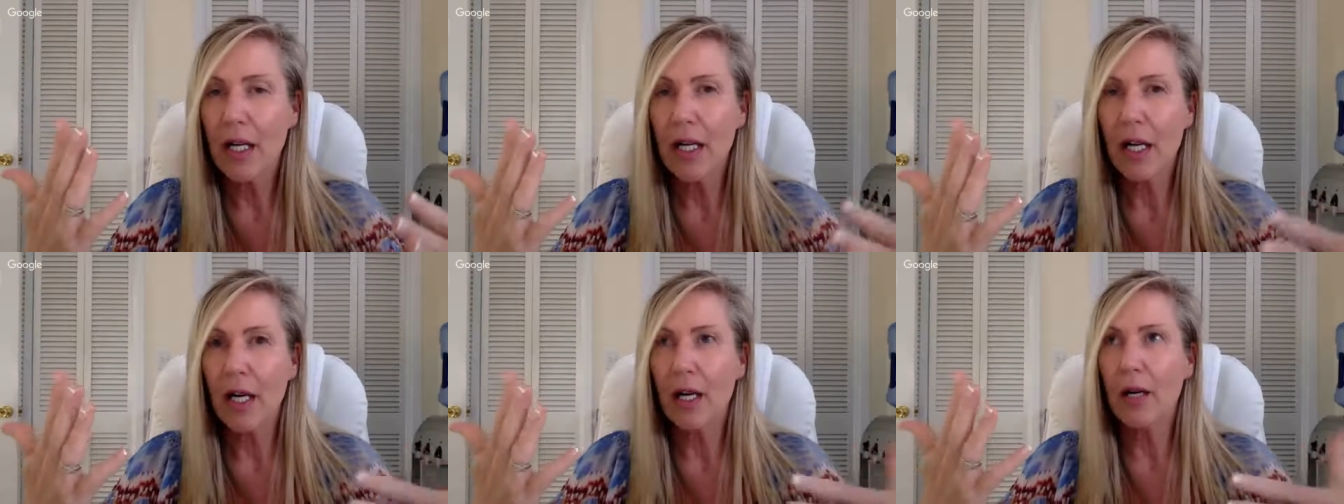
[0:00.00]

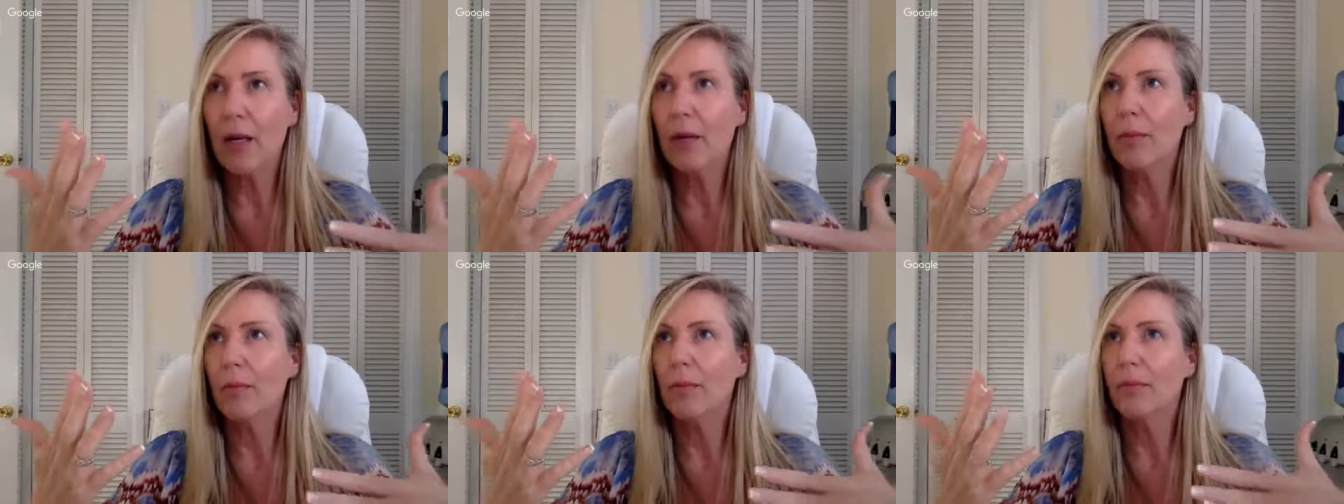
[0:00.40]

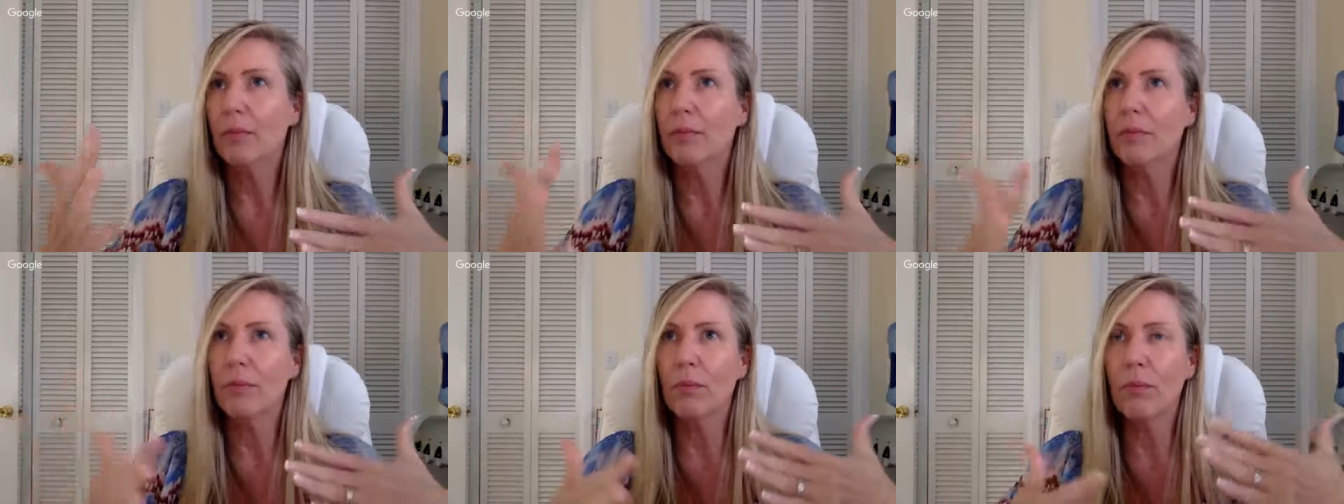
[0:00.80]

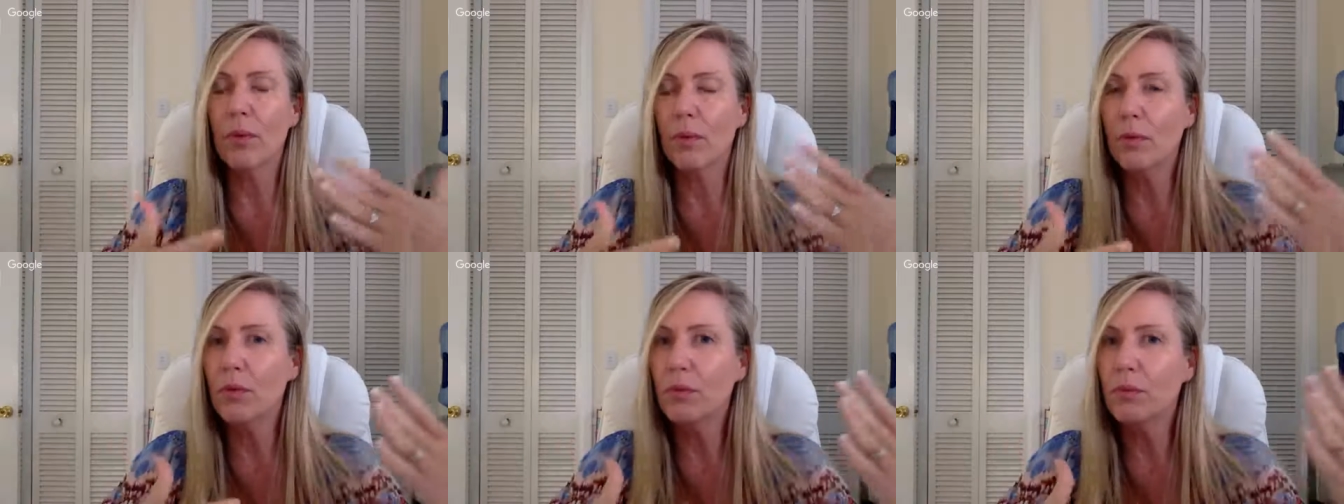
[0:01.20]

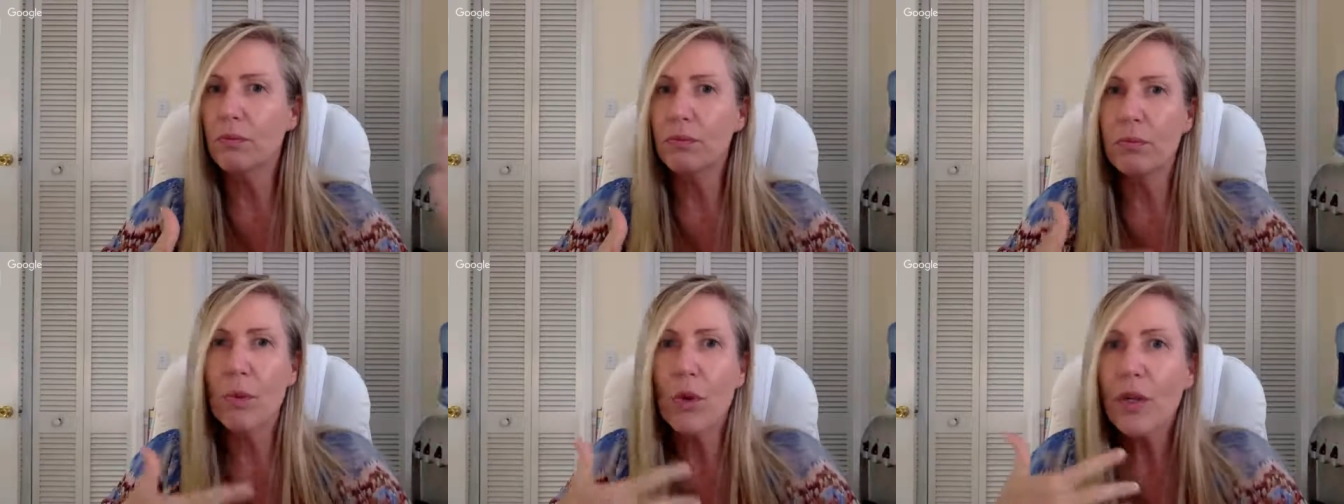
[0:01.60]

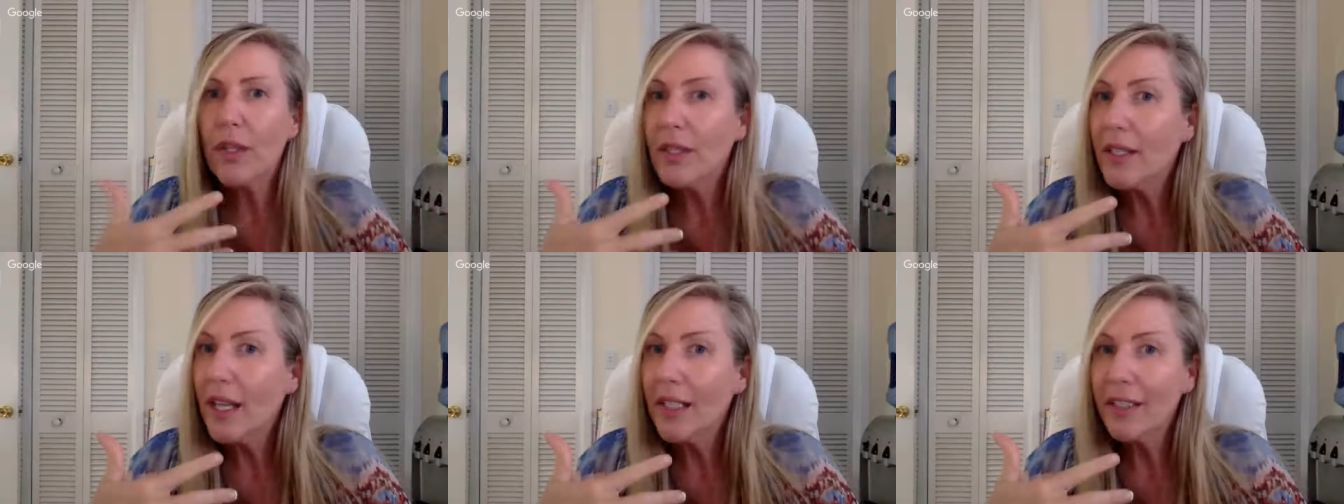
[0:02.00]
More
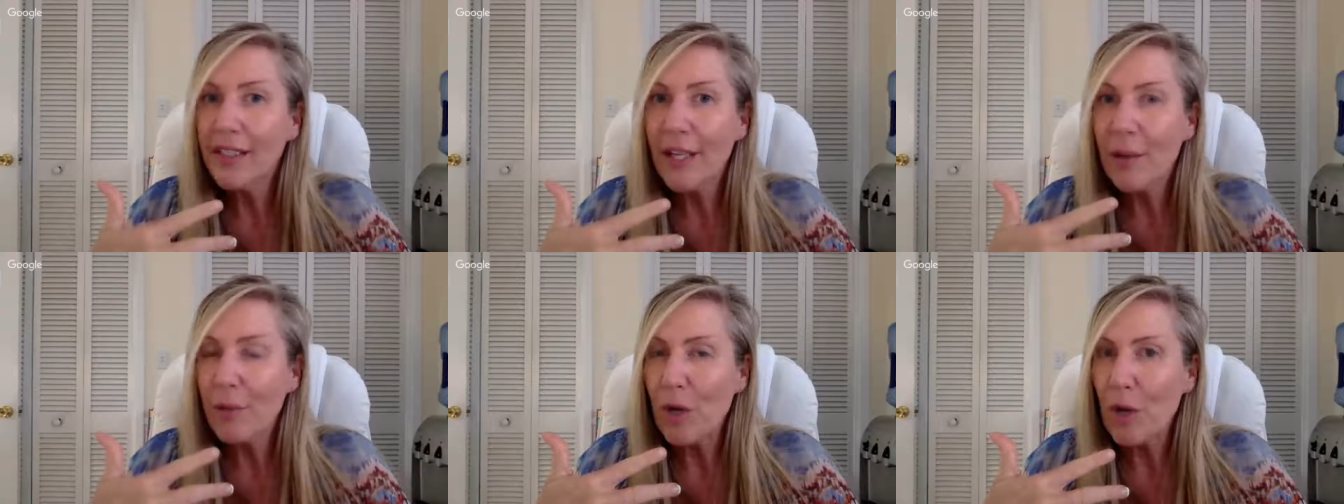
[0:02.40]
than
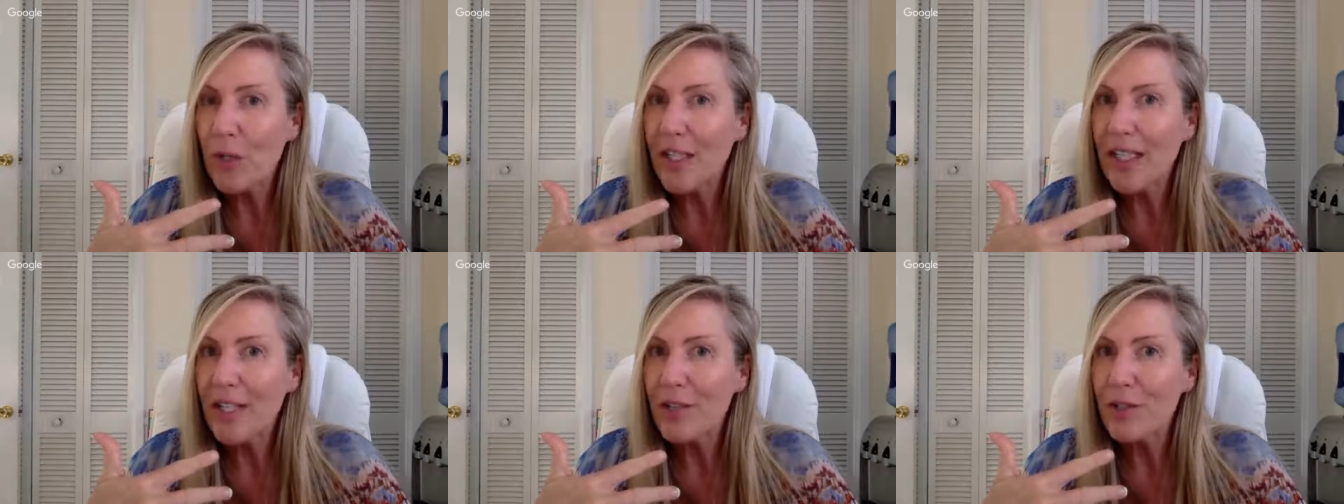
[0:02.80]
likely, I'm going
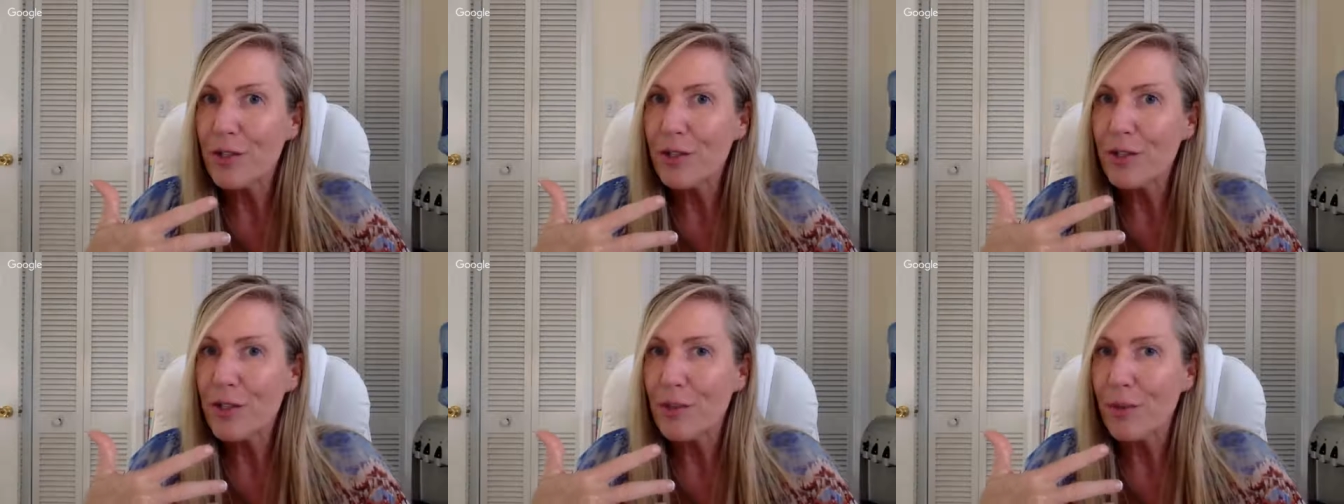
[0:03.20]
to get
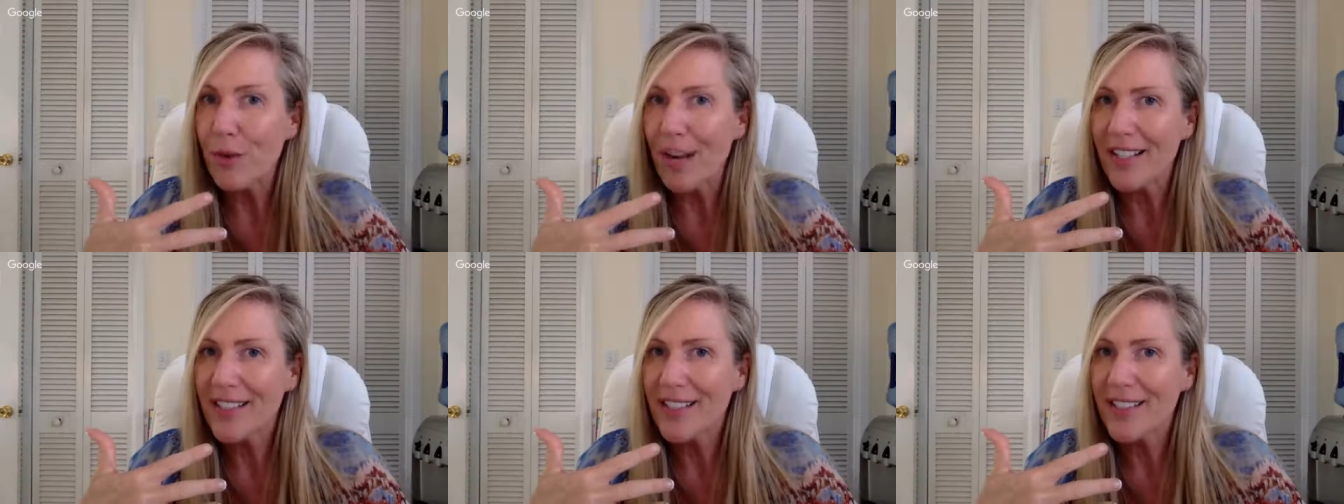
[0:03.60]
you some
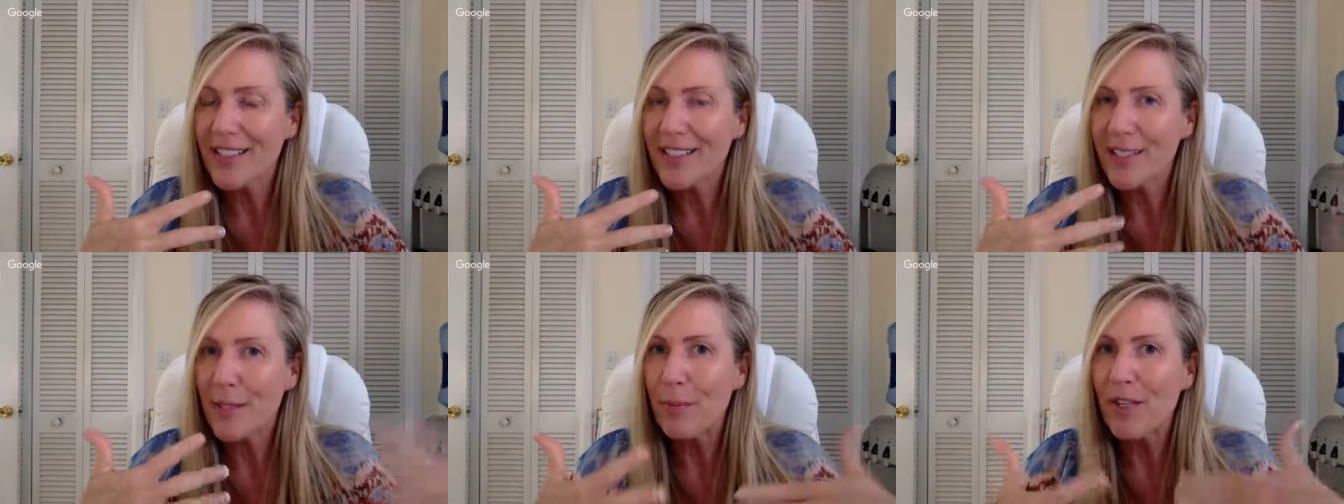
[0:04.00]
press,
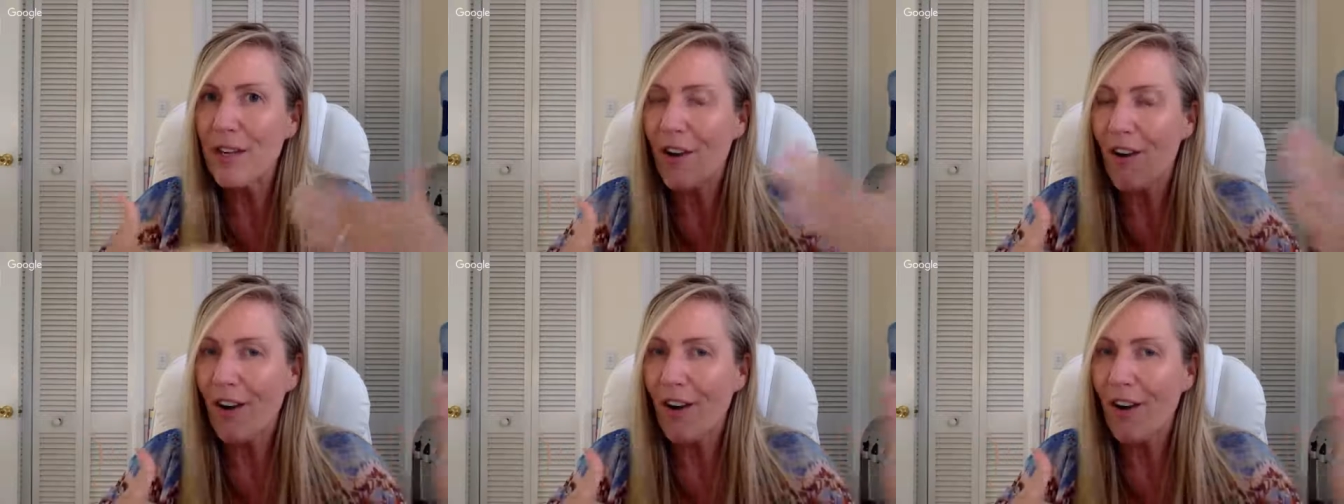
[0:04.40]
some PR.